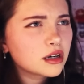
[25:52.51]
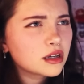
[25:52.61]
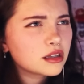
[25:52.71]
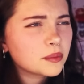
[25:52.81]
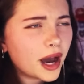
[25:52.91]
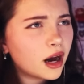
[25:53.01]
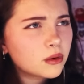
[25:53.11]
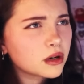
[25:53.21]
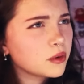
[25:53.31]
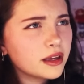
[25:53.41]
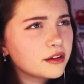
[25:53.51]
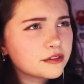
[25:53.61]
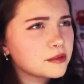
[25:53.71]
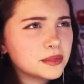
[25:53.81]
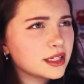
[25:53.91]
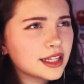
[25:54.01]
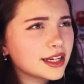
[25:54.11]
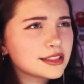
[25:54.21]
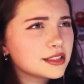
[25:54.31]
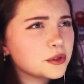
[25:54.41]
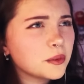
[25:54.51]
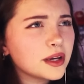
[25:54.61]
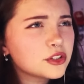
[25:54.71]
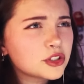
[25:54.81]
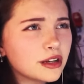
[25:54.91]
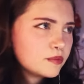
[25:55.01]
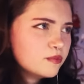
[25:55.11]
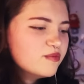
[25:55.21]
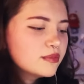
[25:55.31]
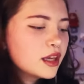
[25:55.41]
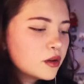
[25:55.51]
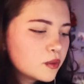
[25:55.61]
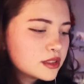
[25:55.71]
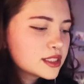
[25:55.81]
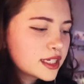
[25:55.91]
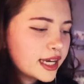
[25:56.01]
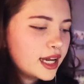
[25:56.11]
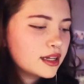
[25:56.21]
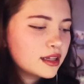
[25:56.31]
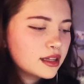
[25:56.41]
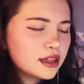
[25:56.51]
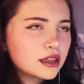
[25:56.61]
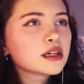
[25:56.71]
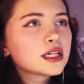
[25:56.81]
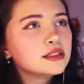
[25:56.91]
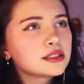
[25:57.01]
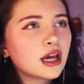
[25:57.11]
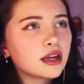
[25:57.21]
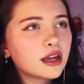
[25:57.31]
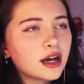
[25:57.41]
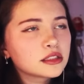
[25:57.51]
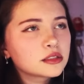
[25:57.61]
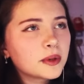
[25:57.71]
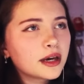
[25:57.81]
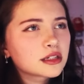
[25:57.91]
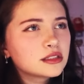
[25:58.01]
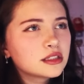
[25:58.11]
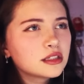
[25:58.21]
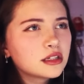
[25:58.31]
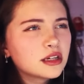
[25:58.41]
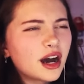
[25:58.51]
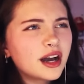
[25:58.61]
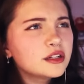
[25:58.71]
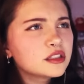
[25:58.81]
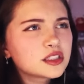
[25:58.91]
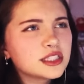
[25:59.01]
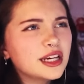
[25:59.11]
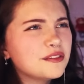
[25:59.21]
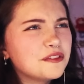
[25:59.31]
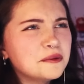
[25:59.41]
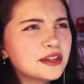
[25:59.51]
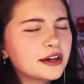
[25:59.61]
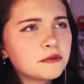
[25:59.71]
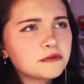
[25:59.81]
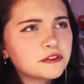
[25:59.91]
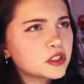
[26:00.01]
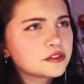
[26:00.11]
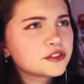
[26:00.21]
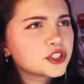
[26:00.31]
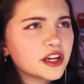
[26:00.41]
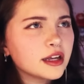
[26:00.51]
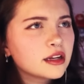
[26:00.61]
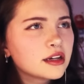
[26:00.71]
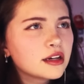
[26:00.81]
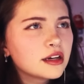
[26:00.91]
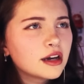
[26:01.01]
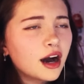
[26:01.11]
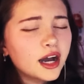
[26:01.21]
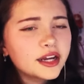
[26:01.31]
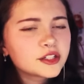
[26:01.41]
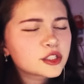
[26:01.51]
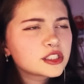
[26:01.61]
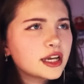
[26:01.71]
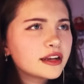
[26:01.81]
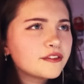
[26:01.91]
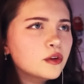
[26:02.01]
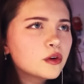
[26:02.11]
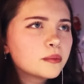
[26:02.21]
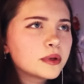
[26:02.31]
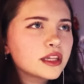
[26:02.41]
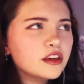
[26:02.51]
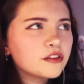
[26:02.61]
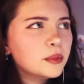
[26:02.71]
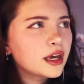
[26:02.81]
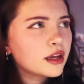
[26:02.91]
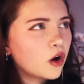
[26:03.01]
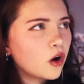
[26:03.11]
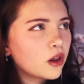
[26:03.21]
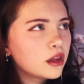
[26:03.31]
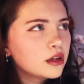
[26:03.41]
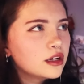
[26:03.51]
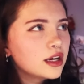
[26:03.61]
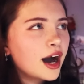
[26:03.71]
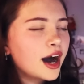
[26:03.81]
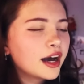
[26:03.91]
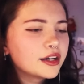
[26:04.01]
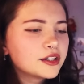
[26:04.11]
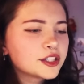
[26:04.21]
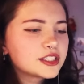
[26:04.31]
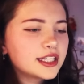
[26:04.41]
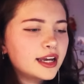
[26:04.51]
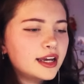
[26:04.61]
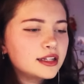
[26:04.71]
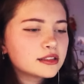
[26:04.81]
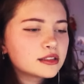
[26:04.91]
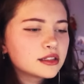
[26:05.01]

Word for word: the power away from me in that situation. And once again, the consent aspect. I understand if you think I'm full of shit. I understand if you don't believe me at all. I understand